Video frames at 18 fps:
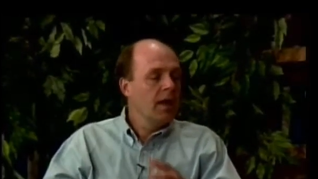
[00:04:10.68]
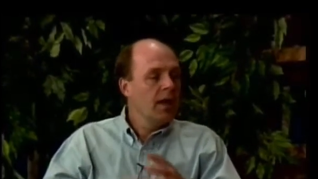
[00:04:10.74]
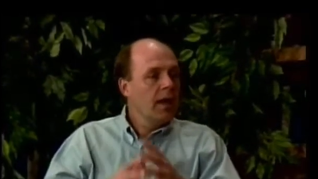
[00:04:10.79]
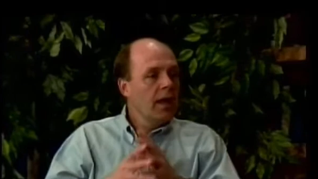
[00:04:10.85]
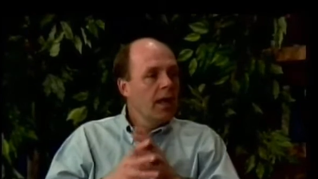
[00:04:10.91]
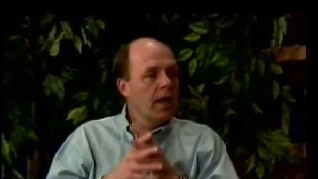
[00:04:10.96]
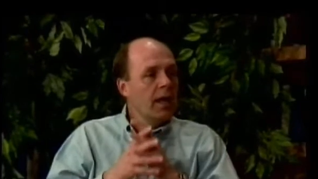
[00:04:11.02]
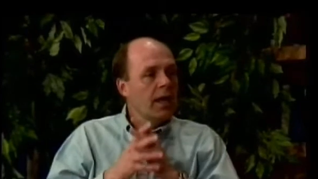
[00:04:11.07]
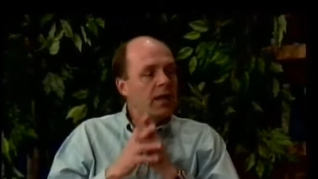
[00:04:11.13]

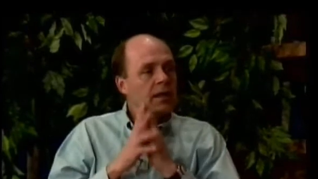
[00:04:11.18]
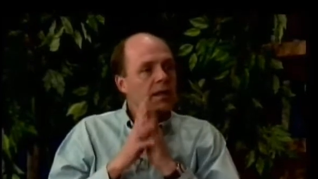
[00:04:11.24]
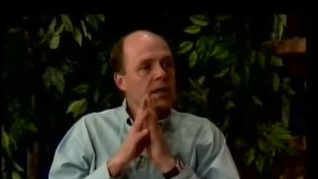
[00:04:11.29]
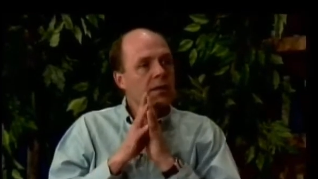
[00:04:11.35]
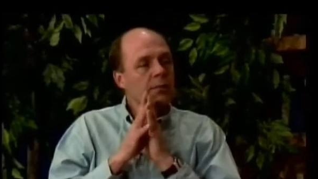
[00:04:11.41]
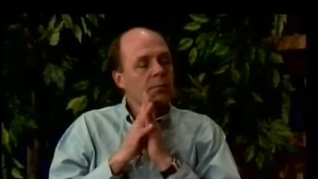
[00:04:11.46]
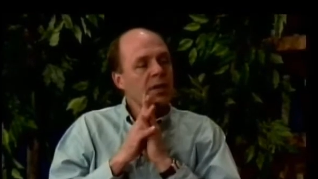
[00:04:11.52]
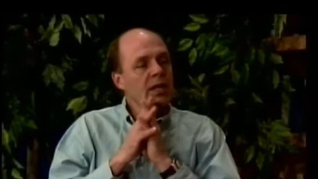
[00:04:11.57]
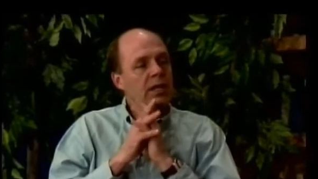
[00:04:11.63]
And
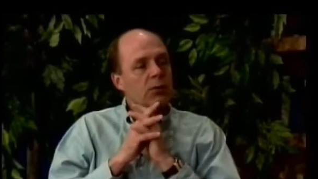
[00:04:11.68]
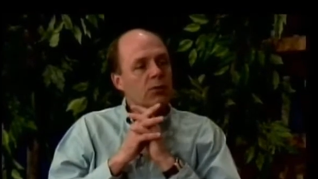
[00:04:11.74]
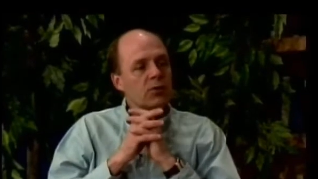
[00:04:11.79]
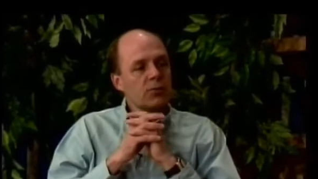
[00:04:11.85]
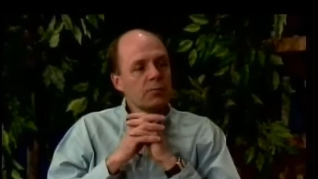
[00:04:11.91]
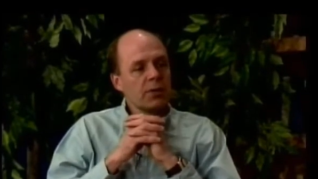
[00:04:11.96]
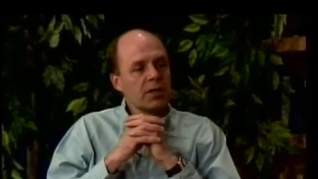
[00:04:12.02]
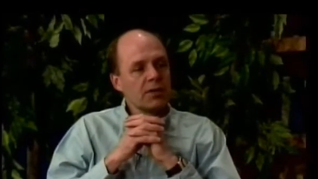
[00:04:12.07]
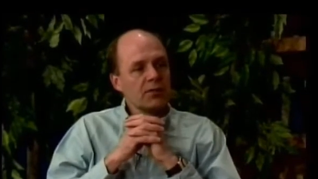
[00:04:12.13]
in many
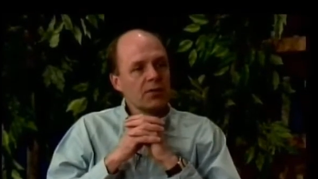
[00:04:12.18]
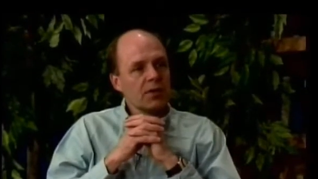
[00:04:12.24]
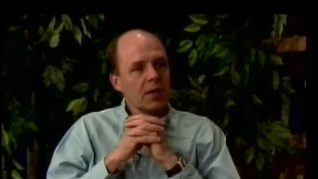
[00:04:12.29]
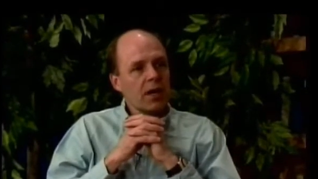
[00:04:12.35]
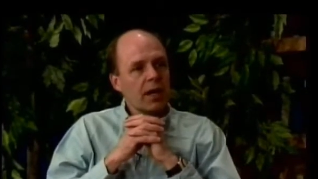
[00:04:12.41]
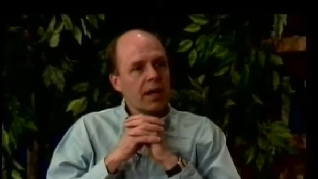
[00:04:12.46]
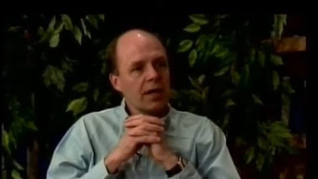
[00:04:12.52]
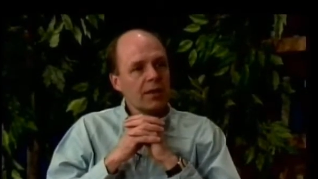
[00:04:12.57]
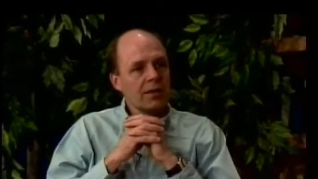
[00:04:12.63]
respects,
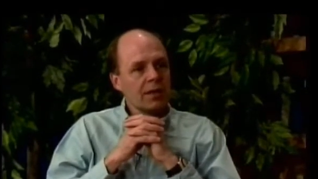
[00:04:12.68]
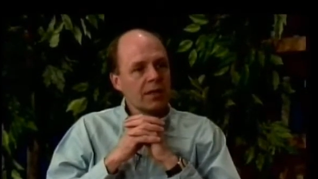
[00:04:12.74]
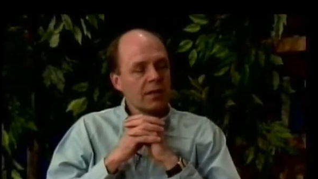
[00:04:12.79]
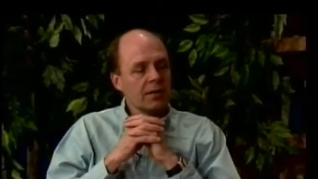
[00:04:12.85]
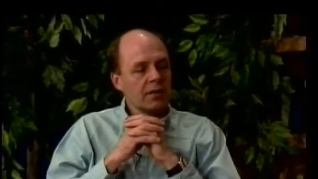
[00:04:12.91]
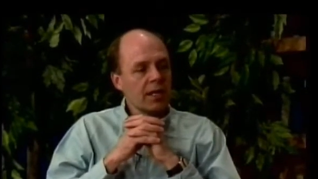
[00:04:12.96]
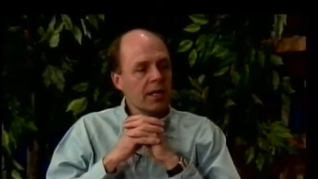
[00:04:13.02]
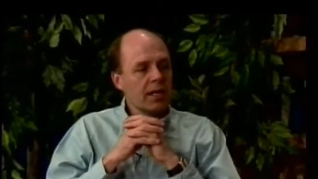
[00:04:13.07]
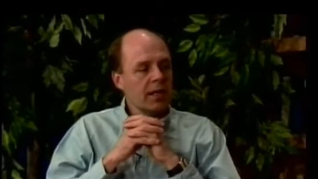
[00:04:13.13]
I
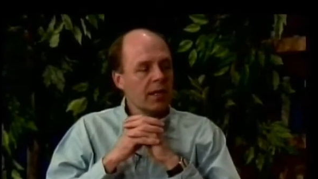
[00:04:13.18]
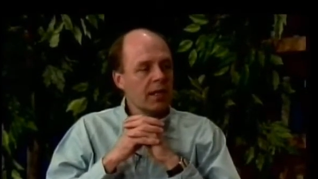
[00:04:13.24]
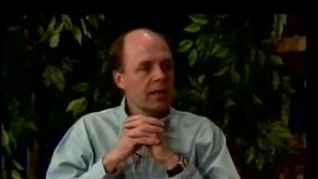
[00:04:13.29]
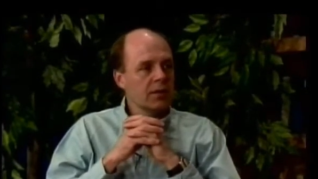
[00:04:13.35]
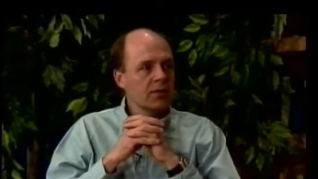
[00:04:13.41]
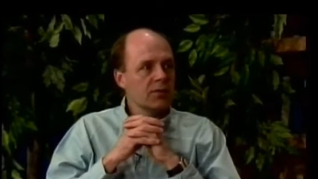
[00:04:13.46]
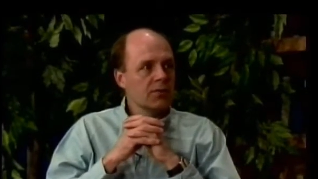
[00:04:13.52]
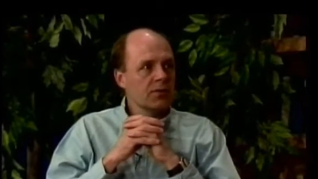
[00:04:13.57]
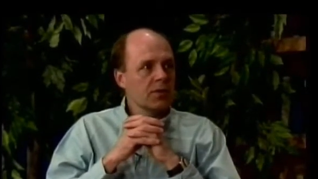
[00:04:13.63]
think that
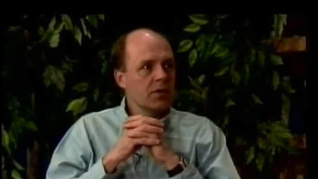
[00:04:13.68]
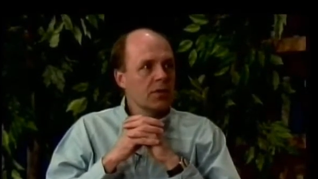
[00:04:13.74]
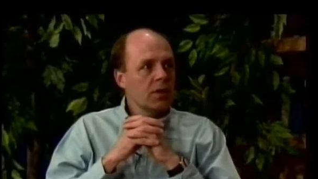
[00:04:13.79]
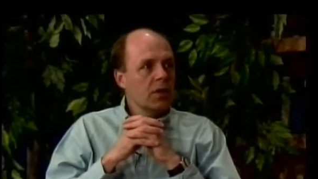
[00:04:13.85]
has